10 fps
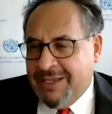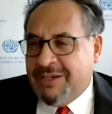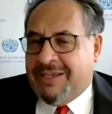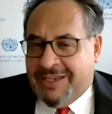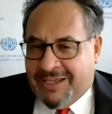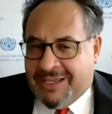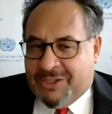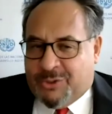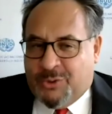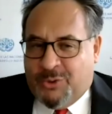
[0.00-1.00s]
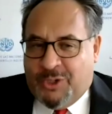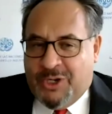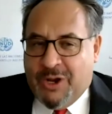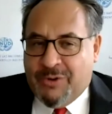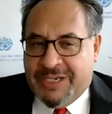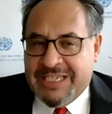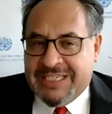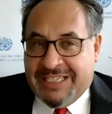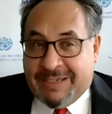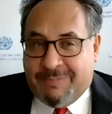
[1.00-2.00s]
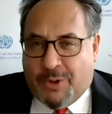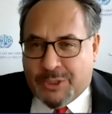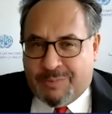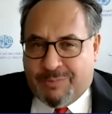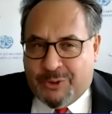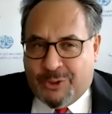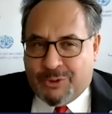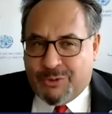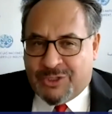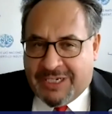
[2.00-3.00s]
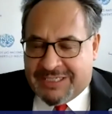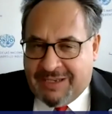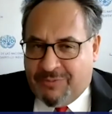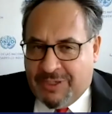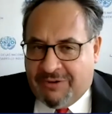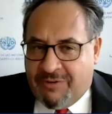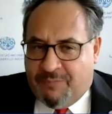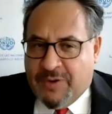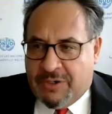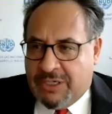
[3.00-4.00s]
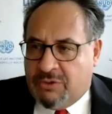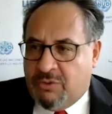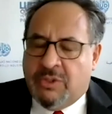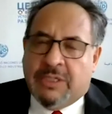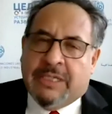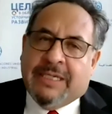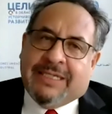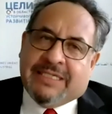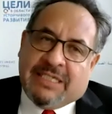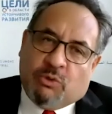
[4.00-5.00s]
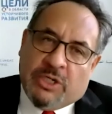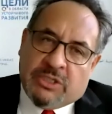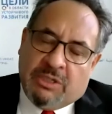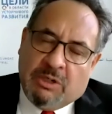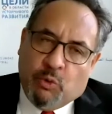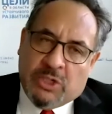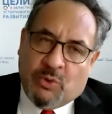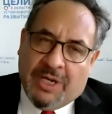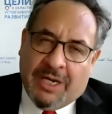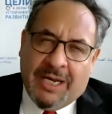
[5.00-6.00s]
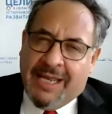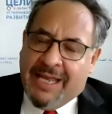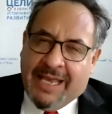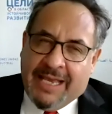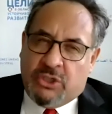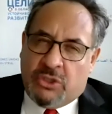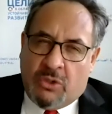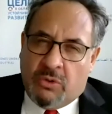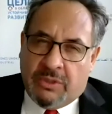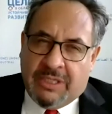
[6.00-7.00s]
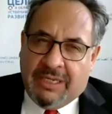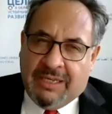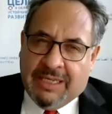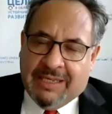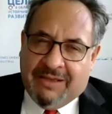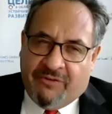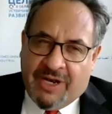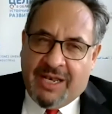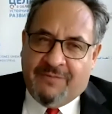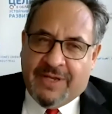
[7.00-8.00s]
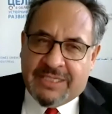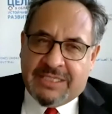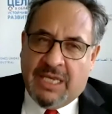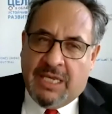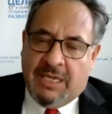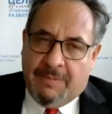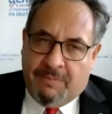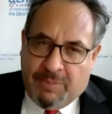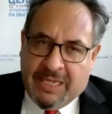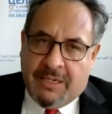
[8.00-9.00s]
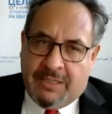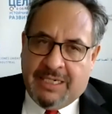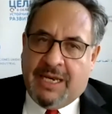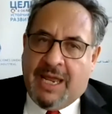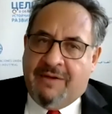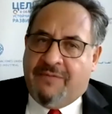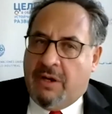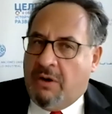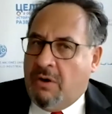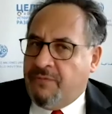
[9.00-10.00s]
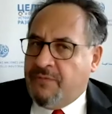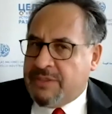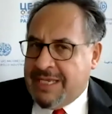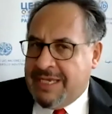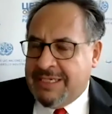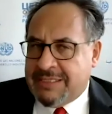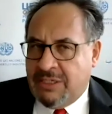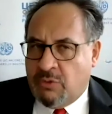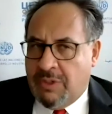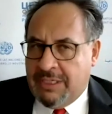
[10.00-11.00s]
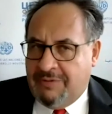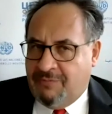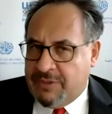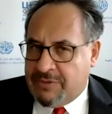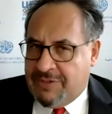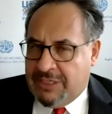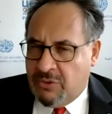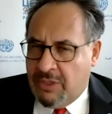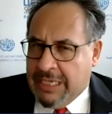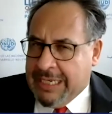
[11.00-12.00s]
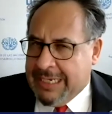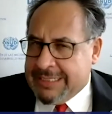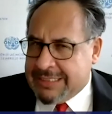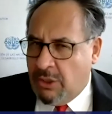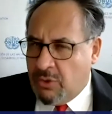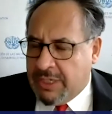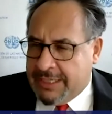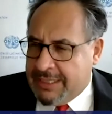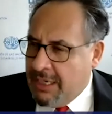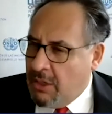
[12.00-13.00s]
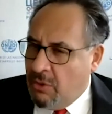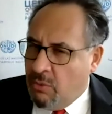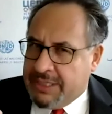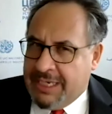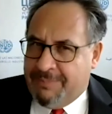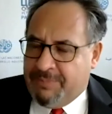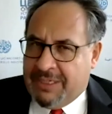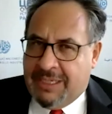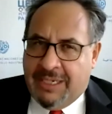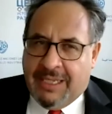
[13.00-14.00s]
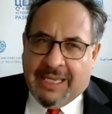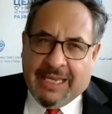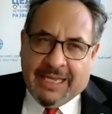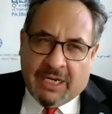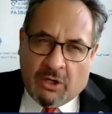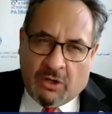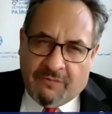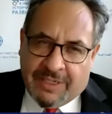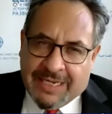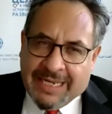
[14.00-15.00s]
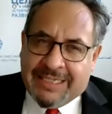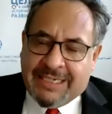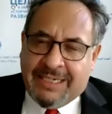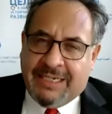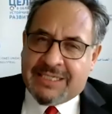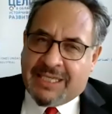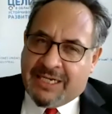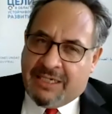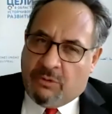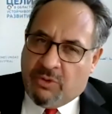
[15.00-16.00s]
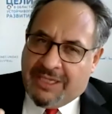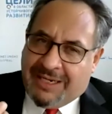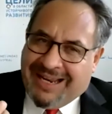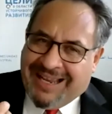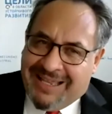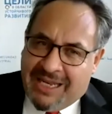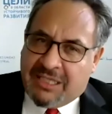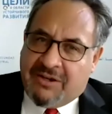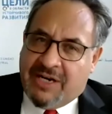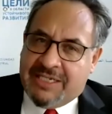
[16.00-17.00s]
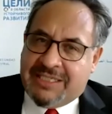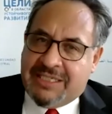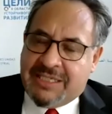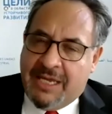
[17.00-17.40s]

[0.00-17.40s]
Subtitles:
and nowadays it's impossible not to start something referring to the situation in which we are, has shown the relevance bigger than ever of standards and quality infrastructure. Let's look at what happened. COVID-19 started with a health crisis,